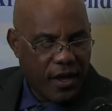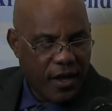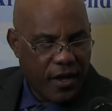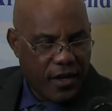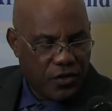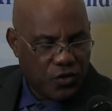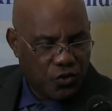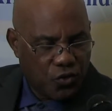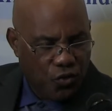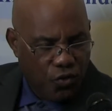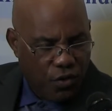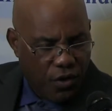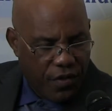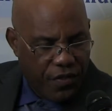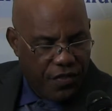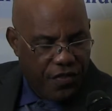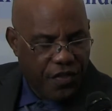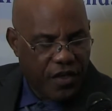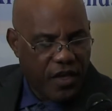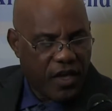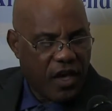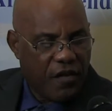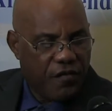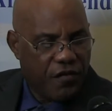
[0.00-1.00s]
is one
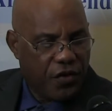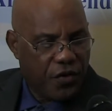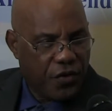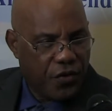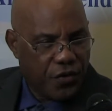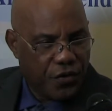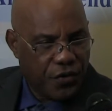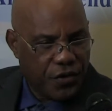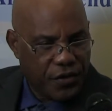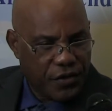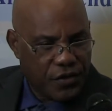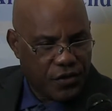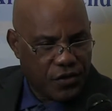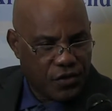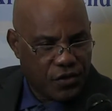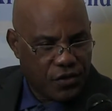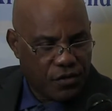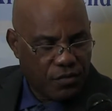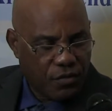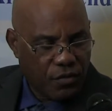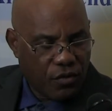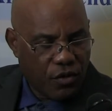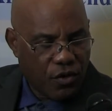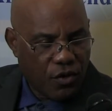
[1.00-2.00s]
thing I've noticed,
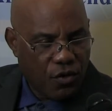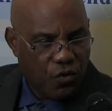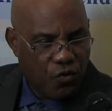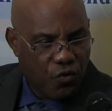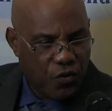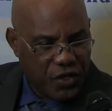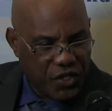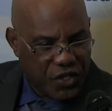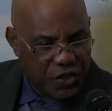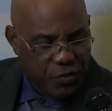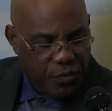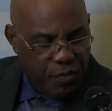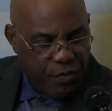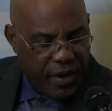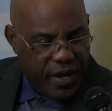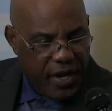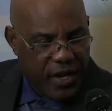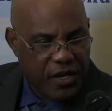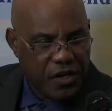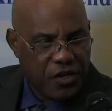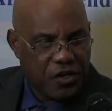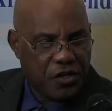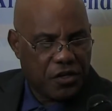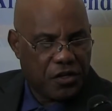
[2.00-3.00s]
we
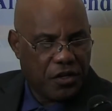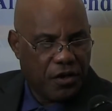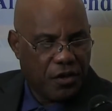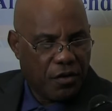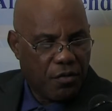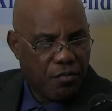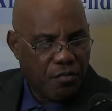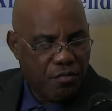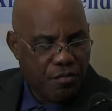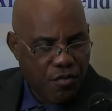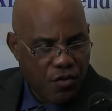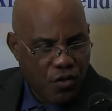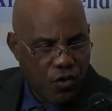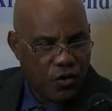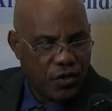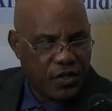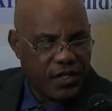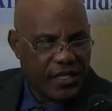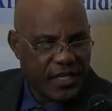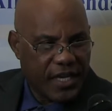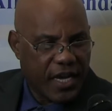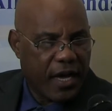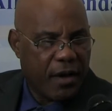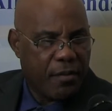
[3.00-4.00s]
spend more
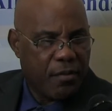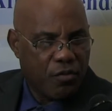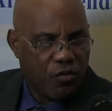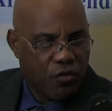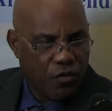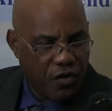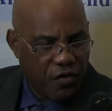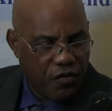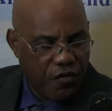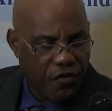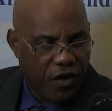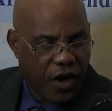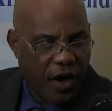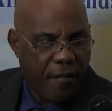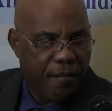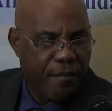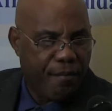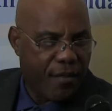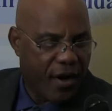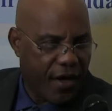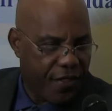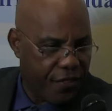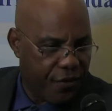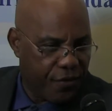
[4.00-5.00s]
time with our
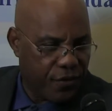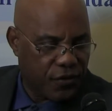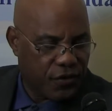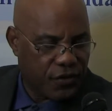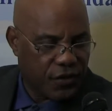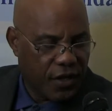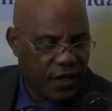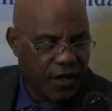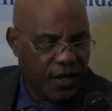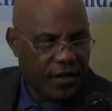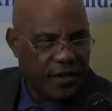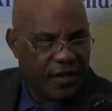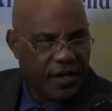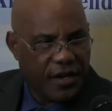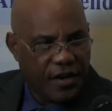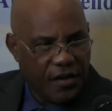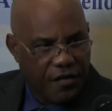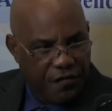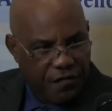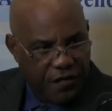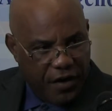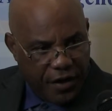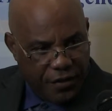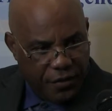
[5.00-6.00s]
mothers than
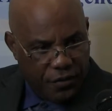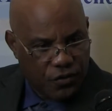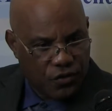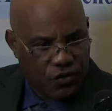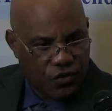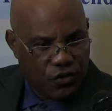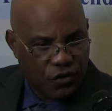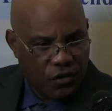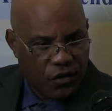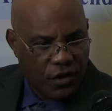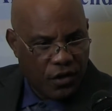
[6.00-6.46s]
our fathers.